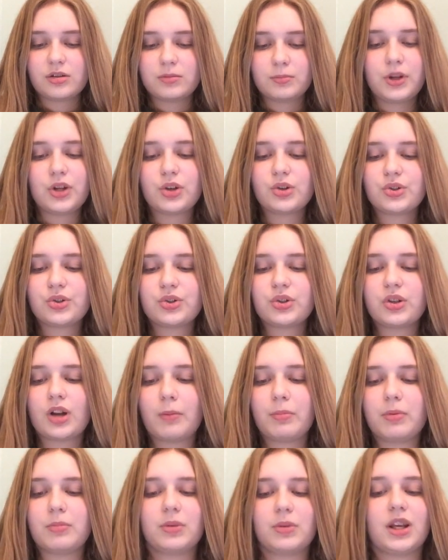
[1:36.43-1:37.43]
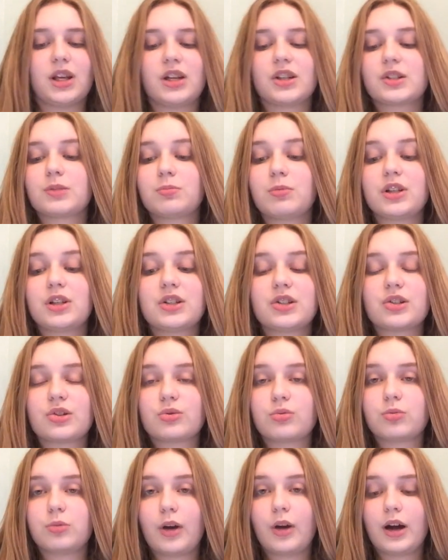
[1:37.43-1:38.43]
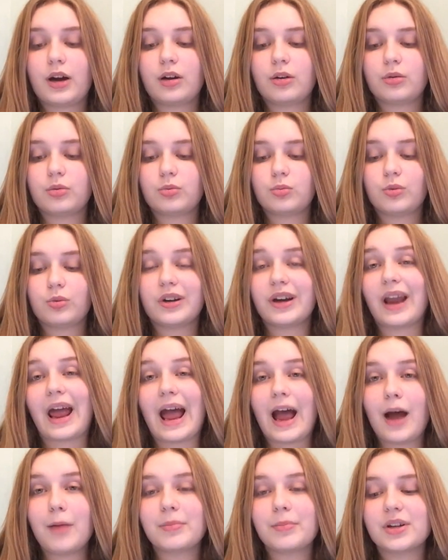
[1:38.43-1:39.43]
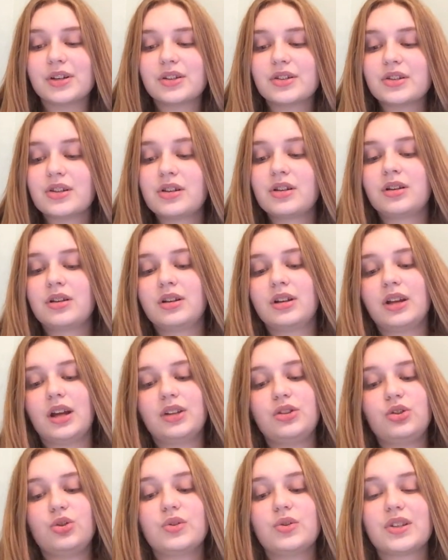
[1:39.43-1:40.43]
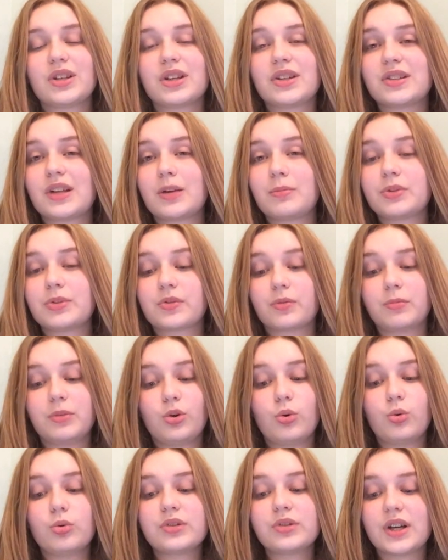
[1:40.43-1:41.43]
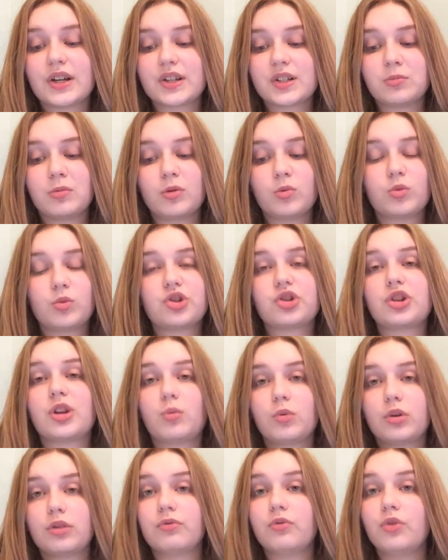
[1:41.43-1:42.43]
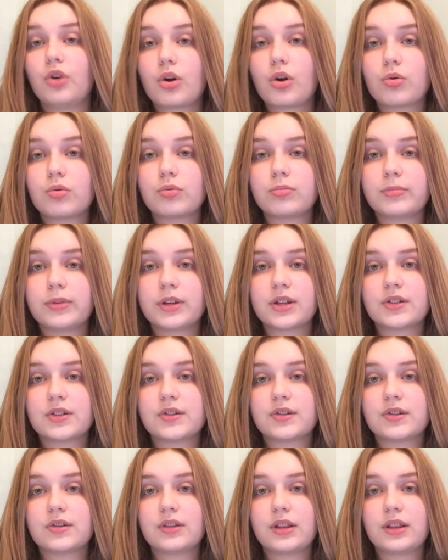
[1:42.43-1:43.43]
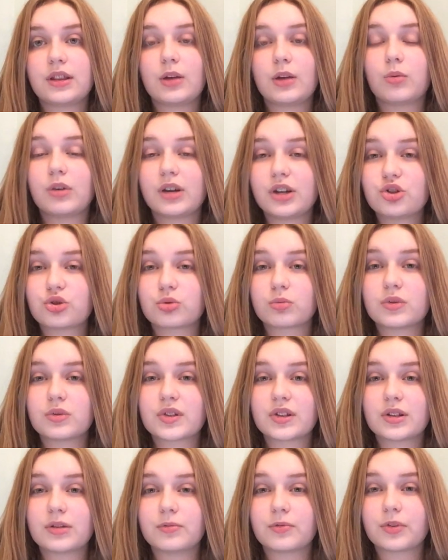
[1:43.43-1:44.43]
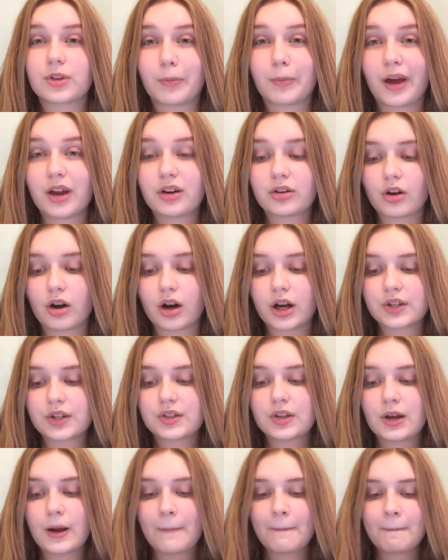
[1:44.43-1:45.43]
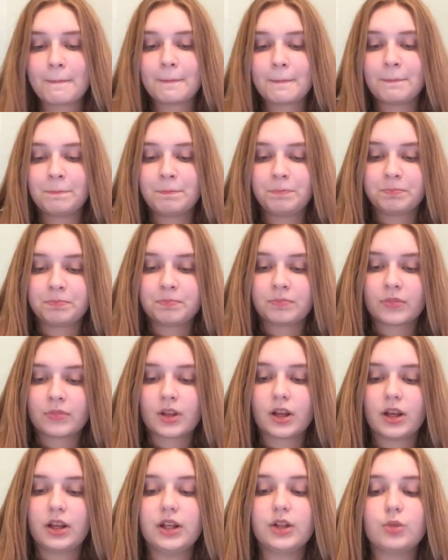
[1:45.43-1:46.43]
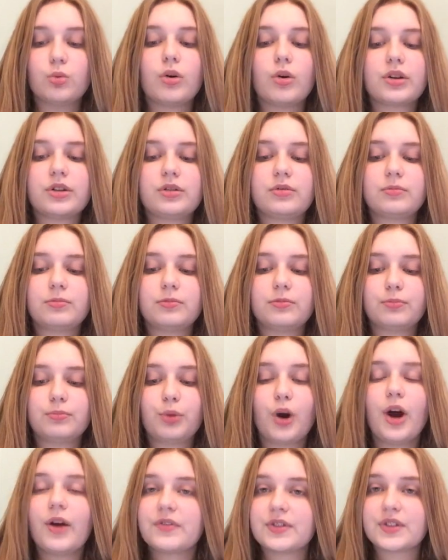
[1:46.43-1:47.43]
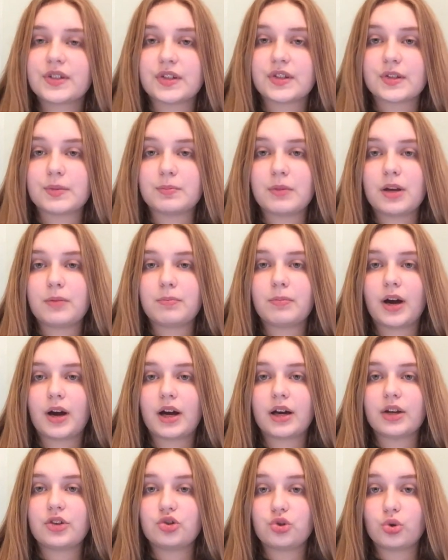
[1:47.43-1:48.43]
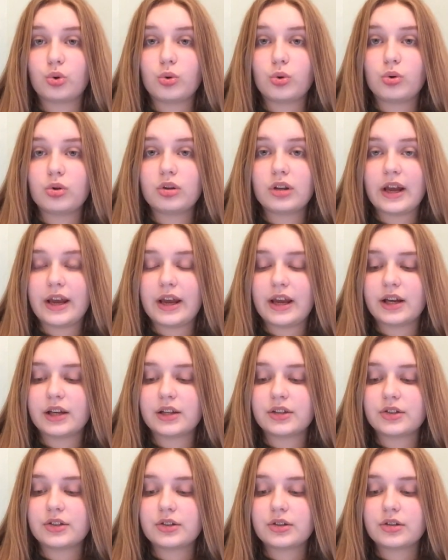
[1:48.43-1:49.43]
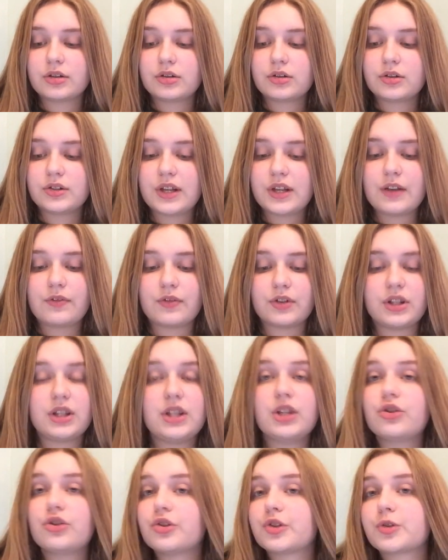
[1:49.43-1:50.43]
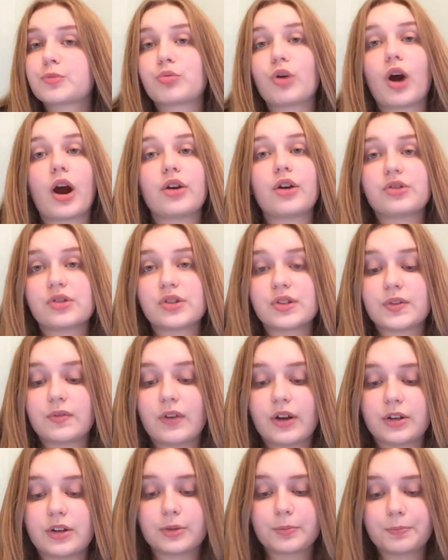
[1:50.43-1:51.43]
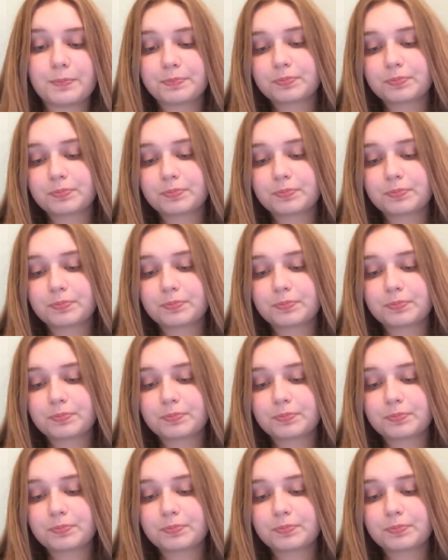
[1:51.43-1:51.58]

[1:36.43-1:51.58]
Peter stood up and began explaining to the crowd what had happened and using examples from the Old Testament, which they would have known because they were in Jerusalem for the Pentecost, he quoted prophecies made by Joel and David years prior to this event.